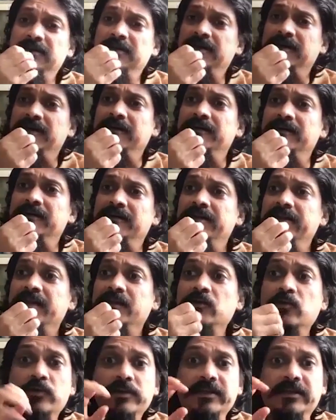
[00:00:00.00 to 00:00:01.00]
uh,
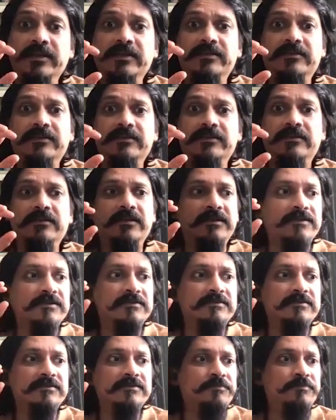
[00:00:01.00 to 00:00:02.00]
ignoring it is
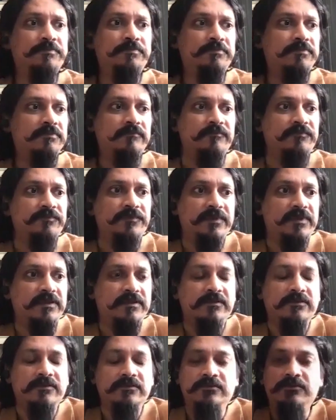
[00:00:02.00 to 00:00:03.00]
you
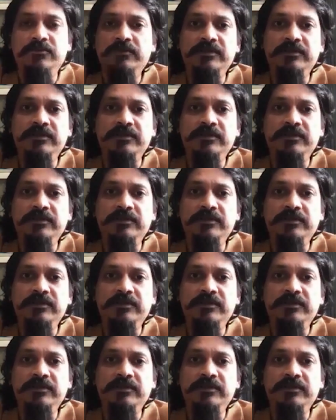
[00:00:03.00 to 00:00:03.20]
know doing